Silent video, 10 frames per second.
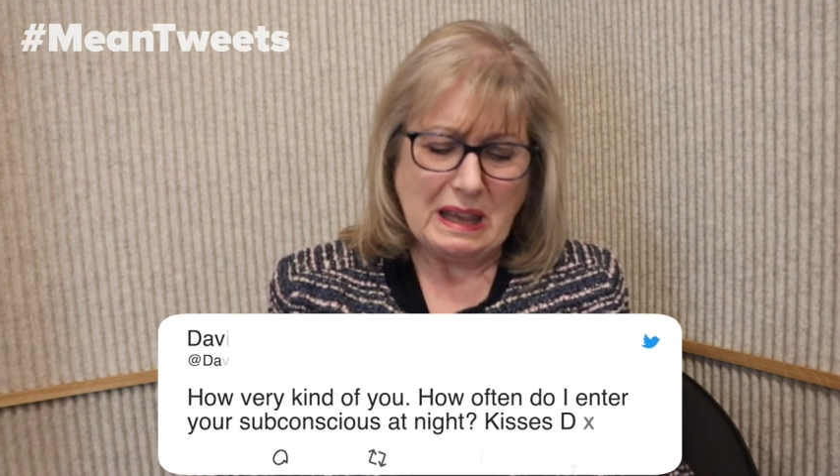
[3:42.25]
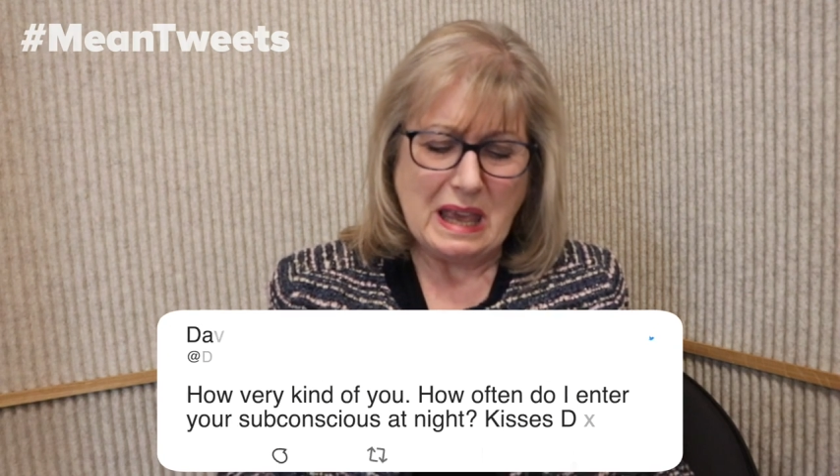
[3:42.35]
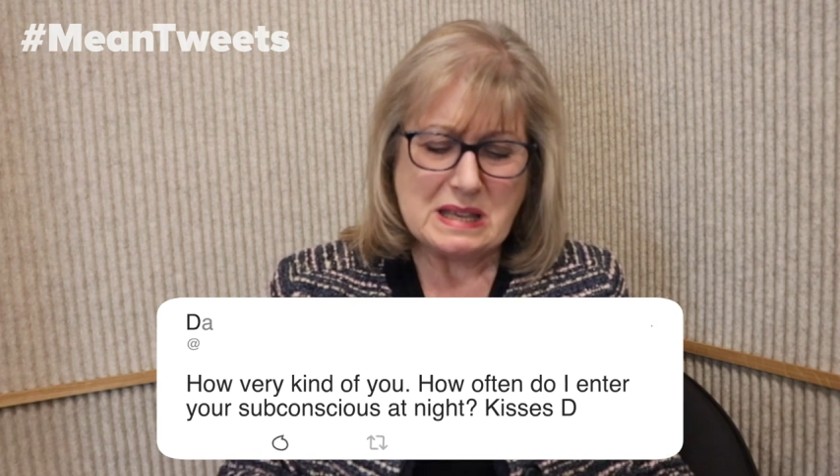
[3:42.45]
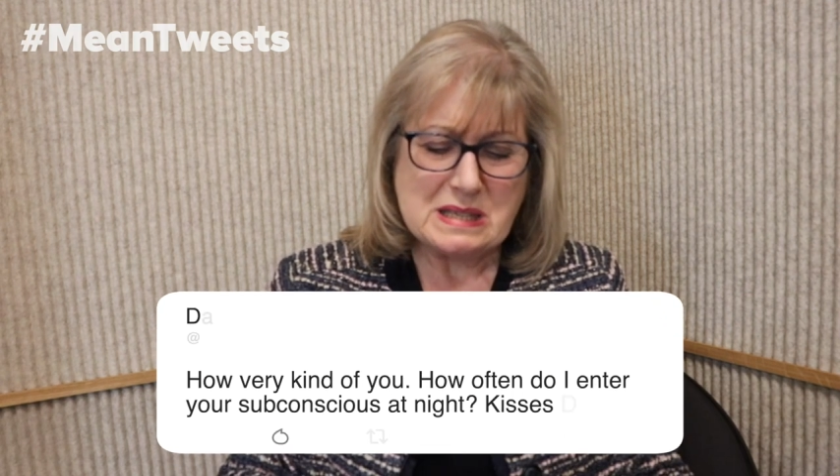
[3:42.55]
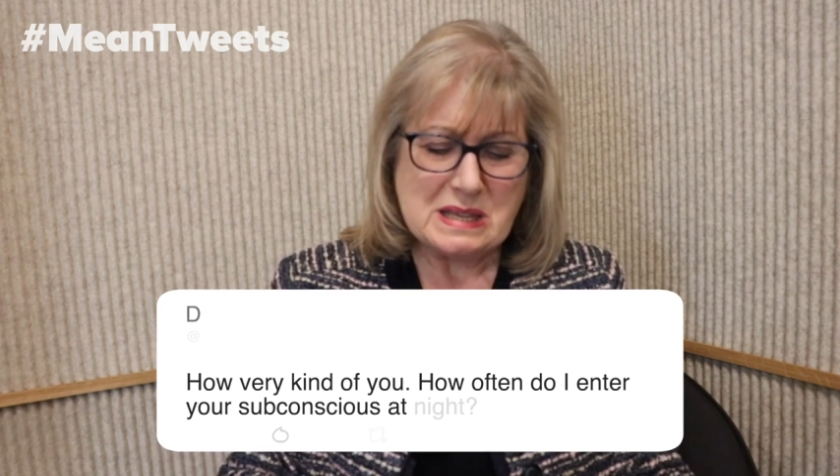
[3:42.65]

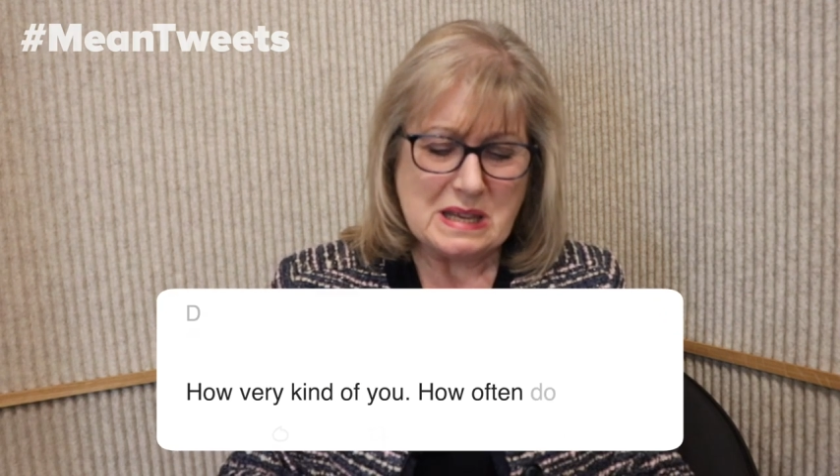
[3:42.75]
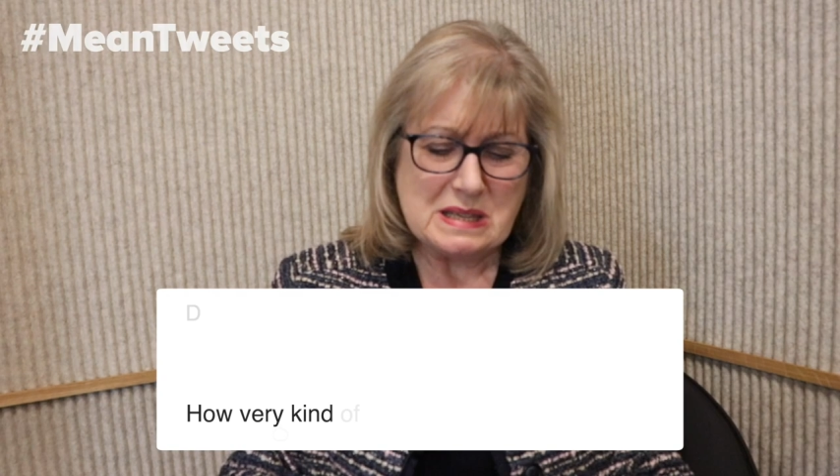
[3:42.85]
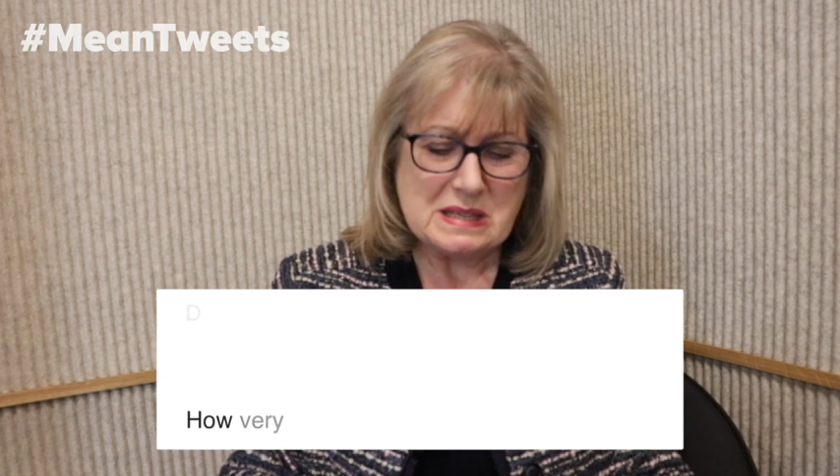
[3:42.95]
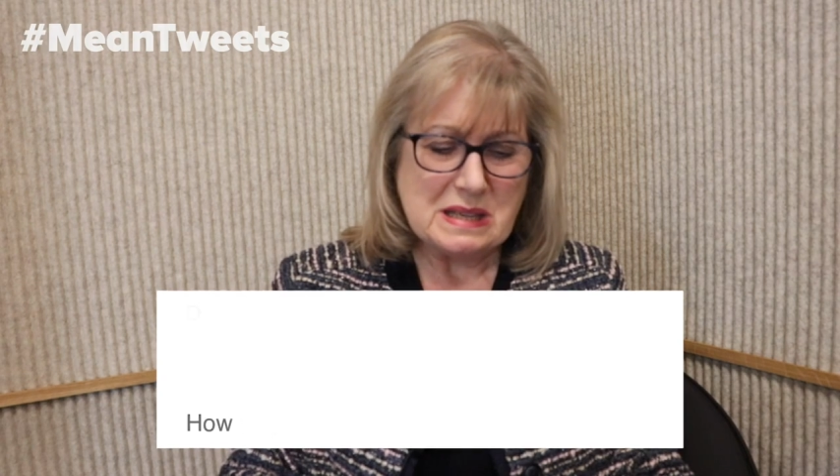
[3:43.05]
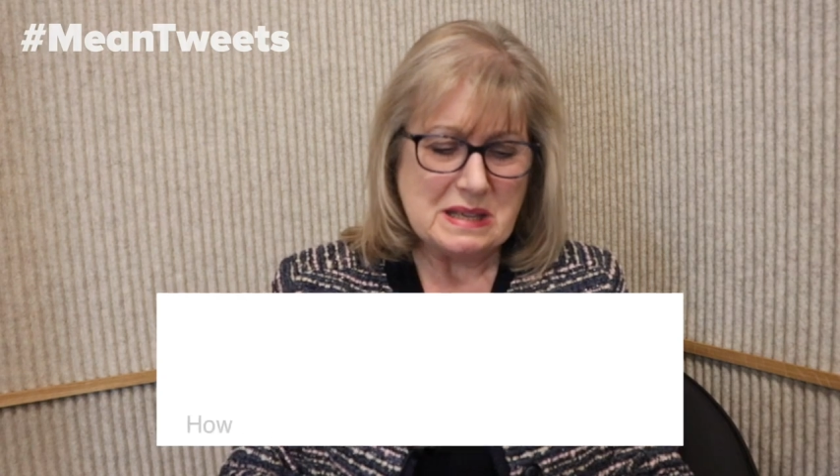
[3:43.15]

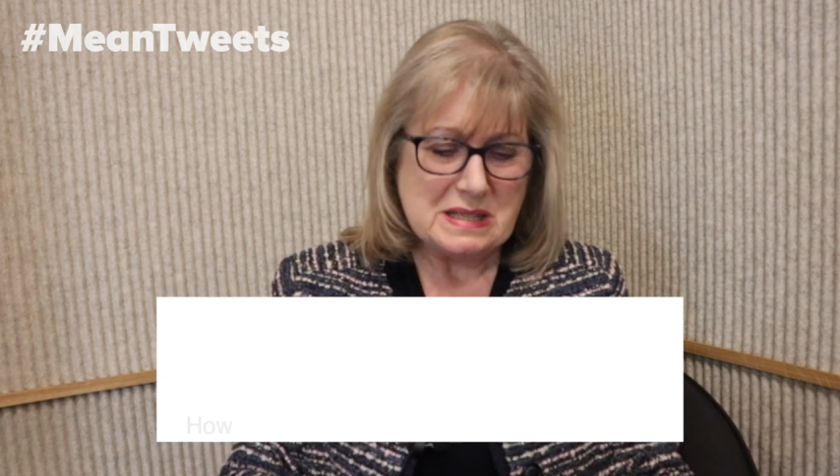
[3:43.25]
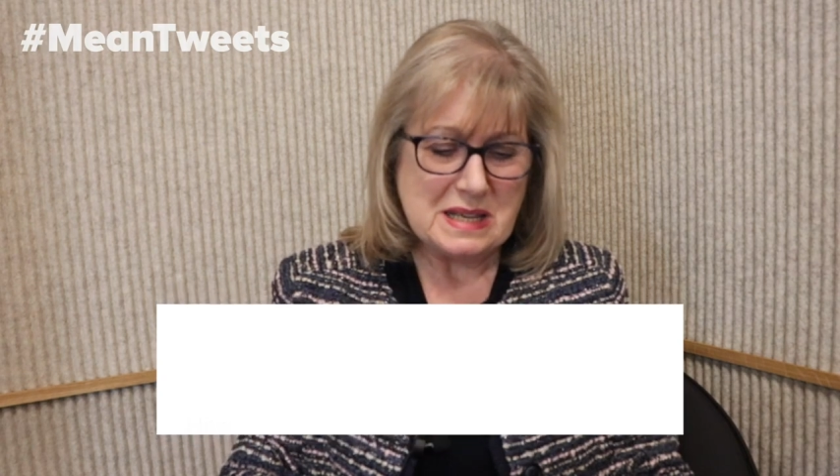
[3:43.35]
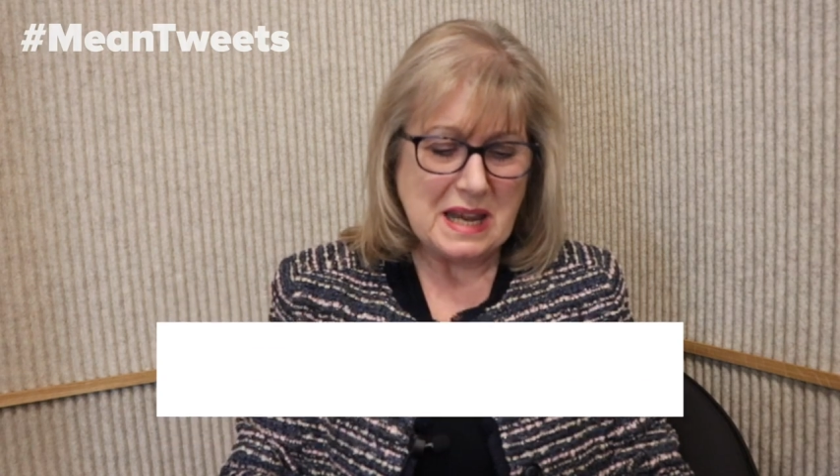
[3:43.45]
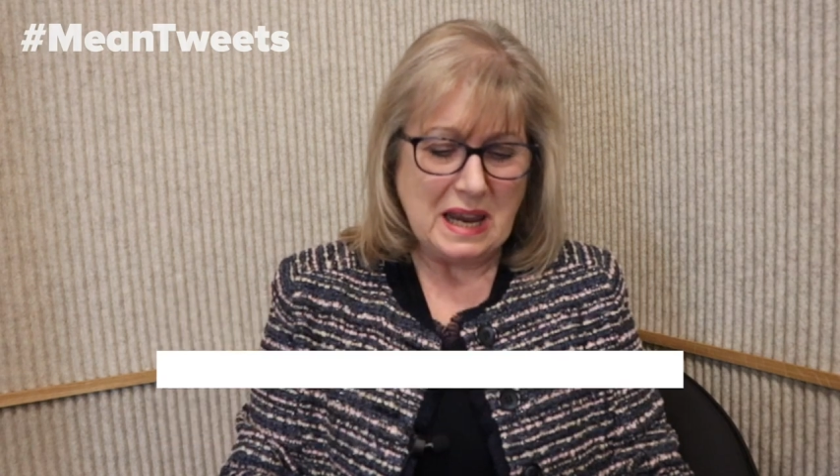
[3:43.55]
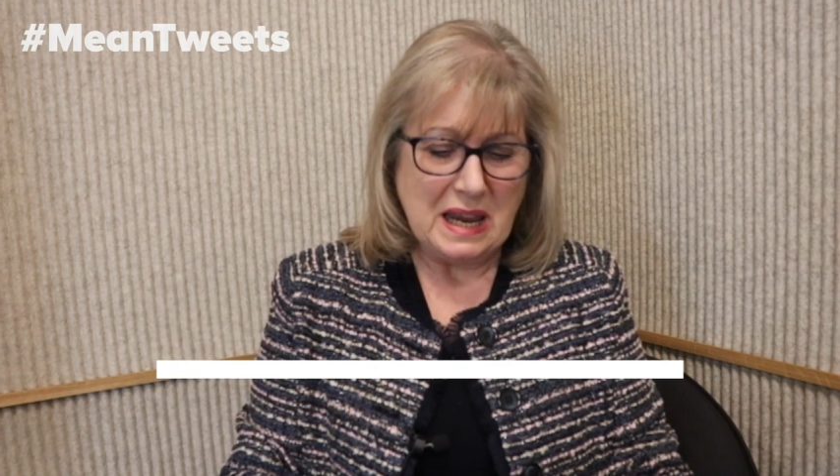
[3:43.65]
Kisses,
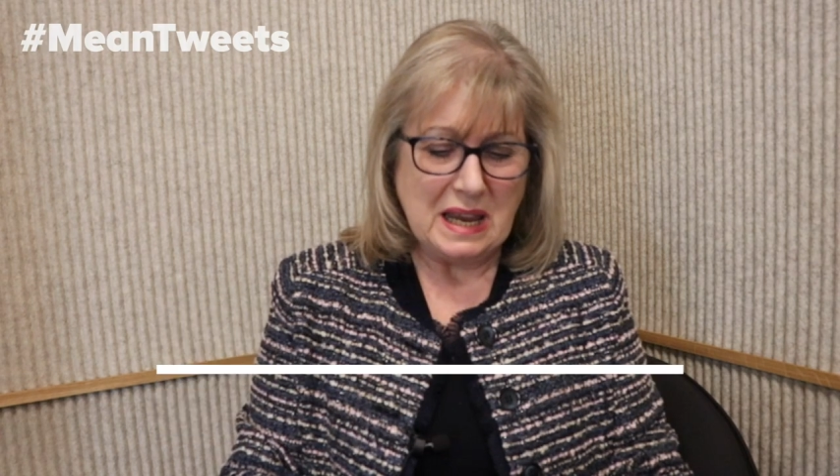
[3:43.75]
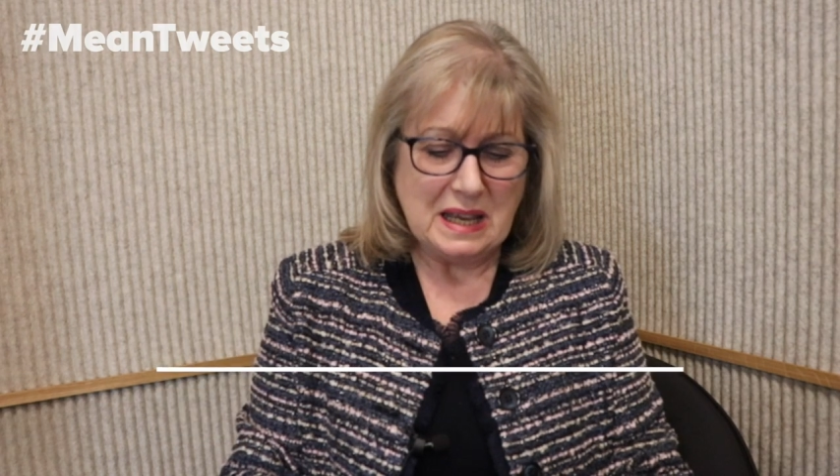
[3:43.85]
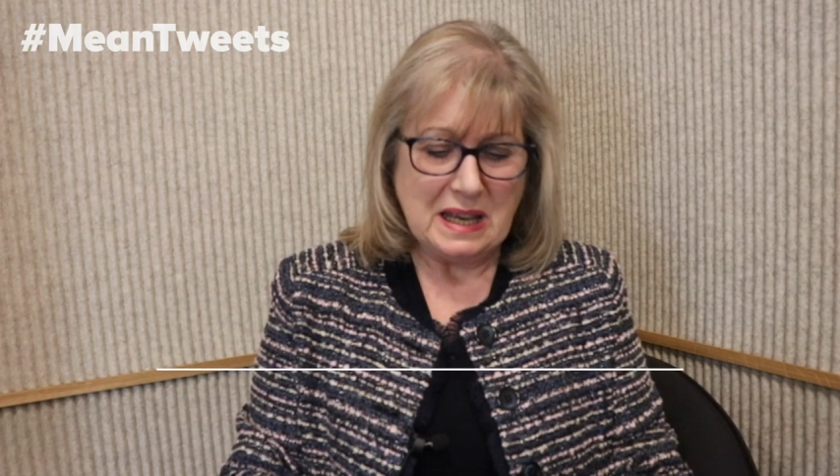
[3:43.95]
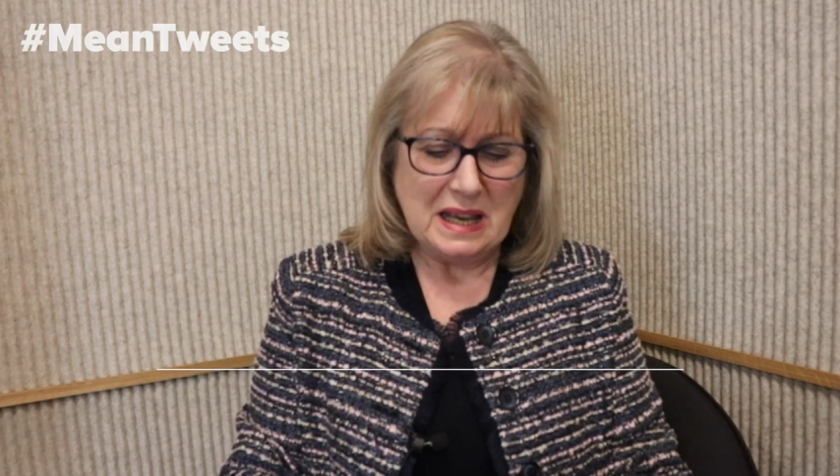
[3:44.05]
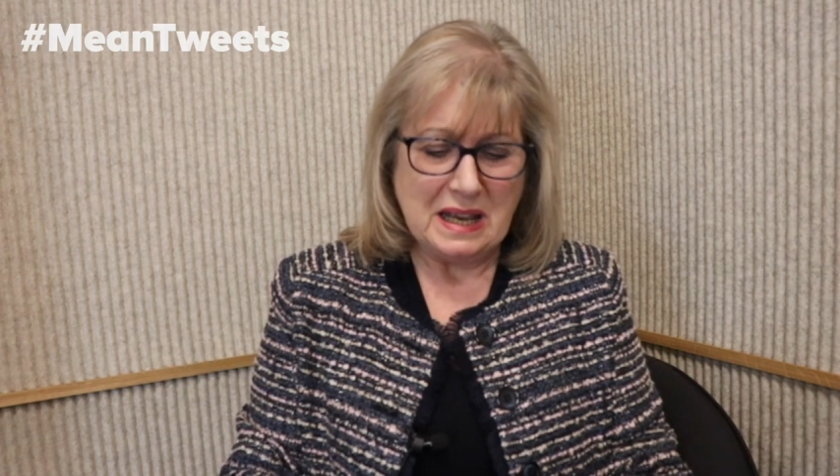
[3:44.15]
D.
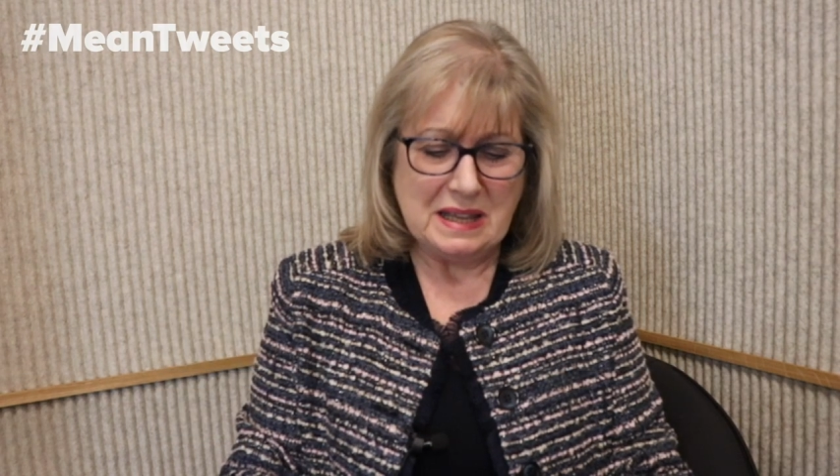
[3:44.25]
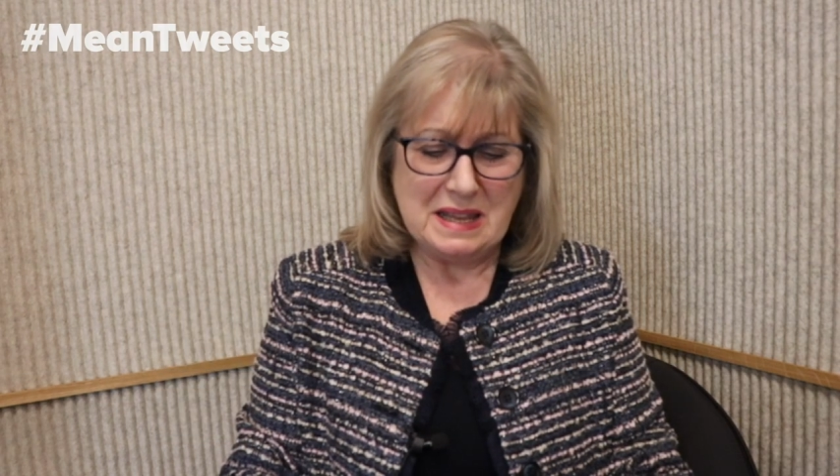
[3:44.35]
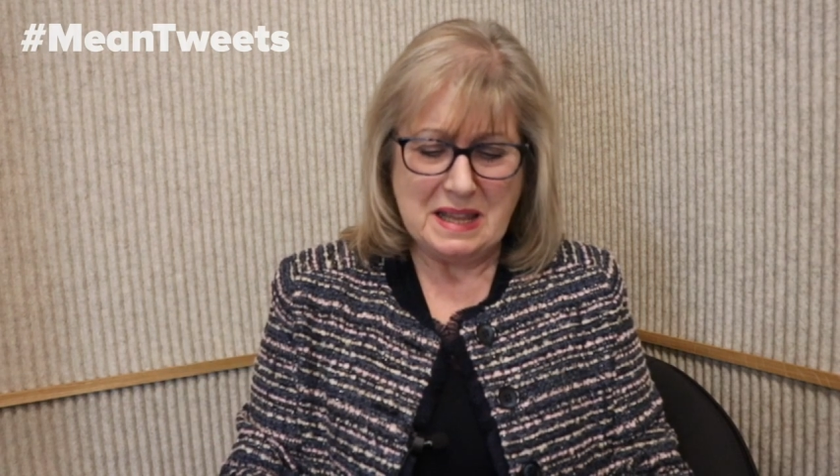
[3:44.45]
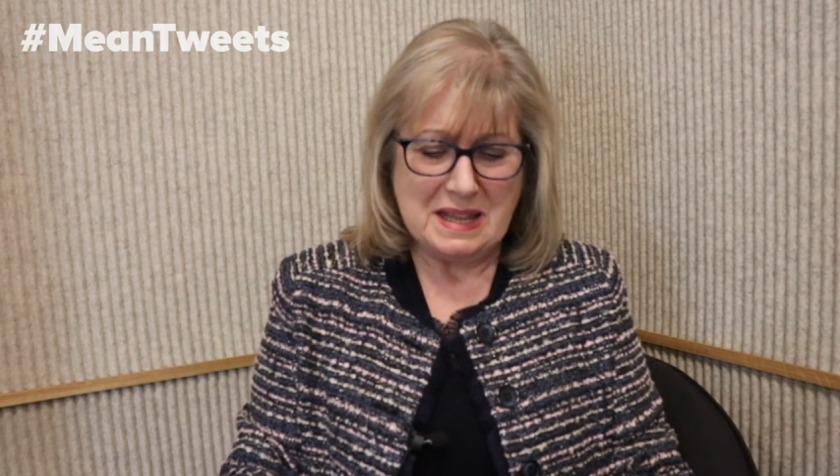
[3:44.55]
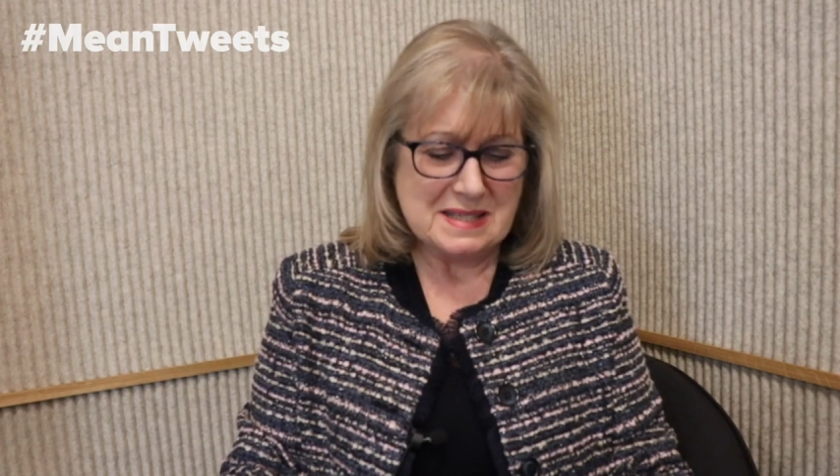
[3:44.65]

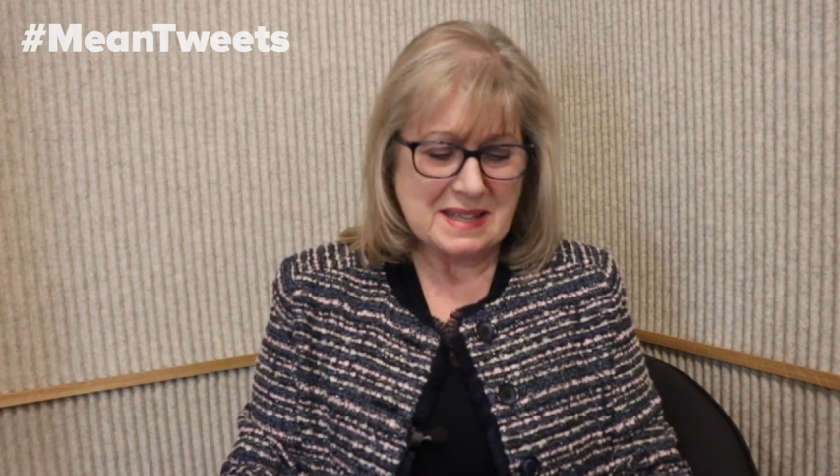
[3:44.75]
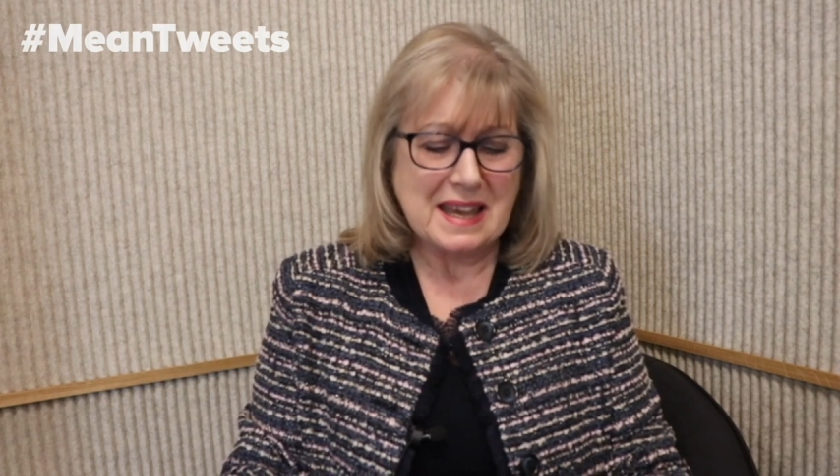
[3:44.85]
And then there's a